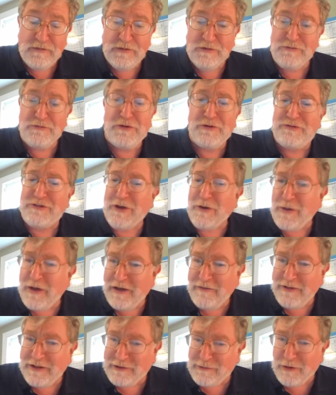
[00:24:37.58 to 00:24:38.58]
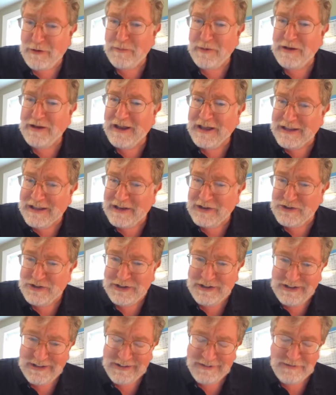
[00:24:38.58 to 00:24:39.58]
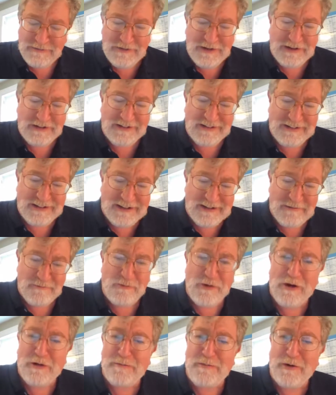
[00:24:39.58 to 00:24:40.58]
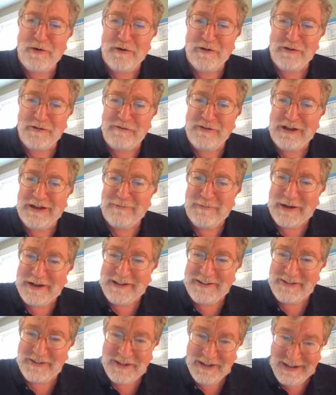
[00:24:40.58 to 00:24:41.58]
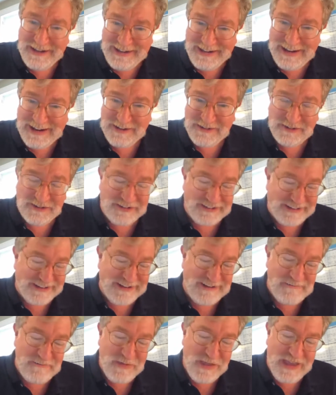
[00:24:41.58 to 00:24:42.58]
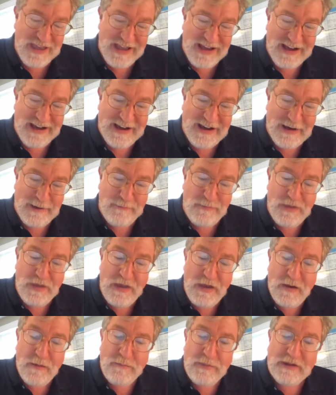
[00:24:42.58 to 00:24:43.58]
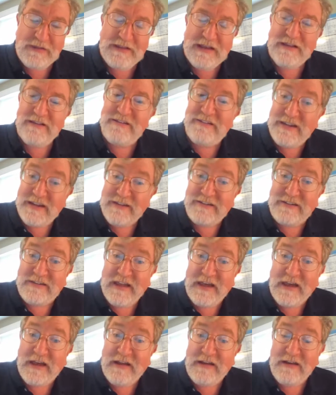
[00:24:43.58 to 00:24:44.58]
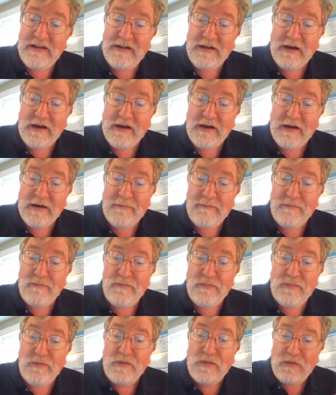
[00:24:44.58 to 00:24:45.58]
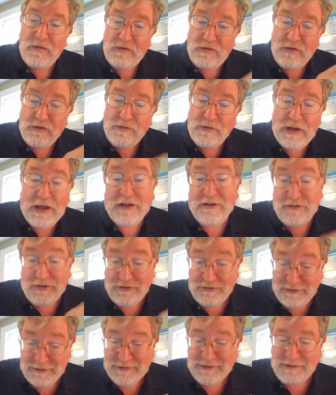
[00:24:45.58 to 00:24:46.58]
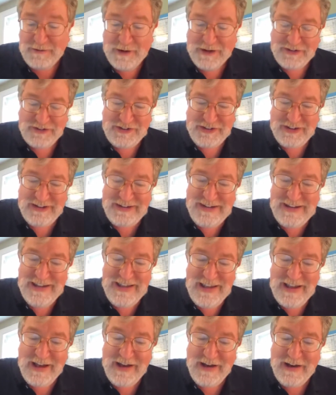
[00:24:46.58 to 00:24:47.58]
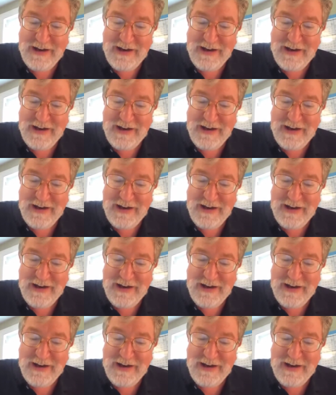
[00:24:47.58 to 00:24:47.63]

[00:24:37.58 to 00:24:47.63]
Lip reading: Russo Heavy Equipment, LHE, in Walpole, if anybody's interested. But then since then, to answer your question,